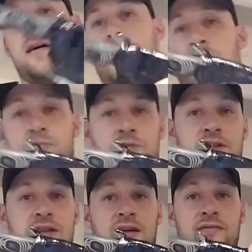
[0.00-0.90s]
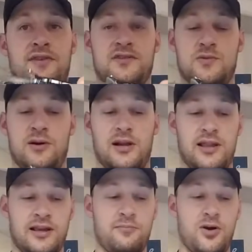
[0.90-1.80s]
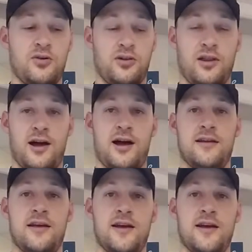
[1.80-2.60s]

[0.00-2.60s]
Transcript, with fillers: I really love this one I like them both a lot